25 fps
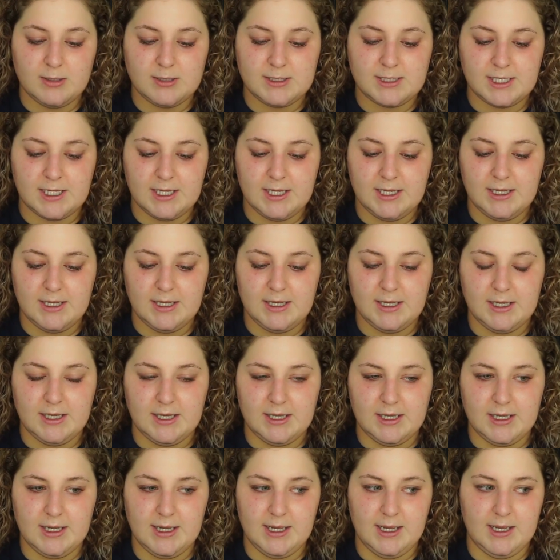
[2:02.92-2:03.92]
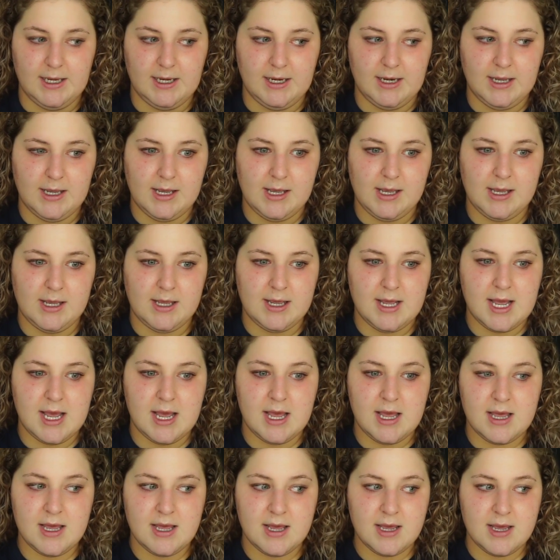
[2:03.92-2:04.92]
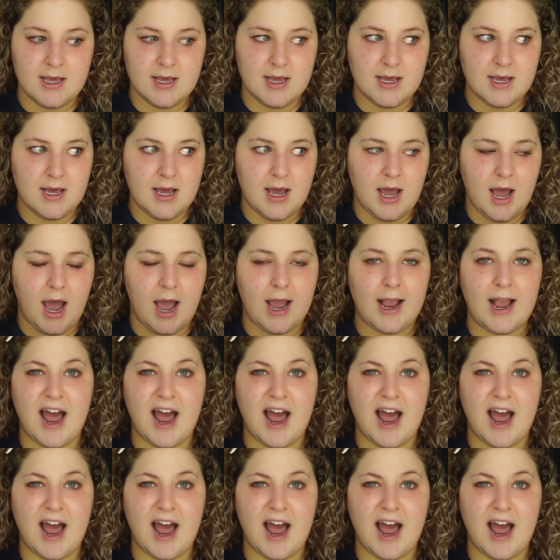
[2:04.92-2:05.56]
was in, I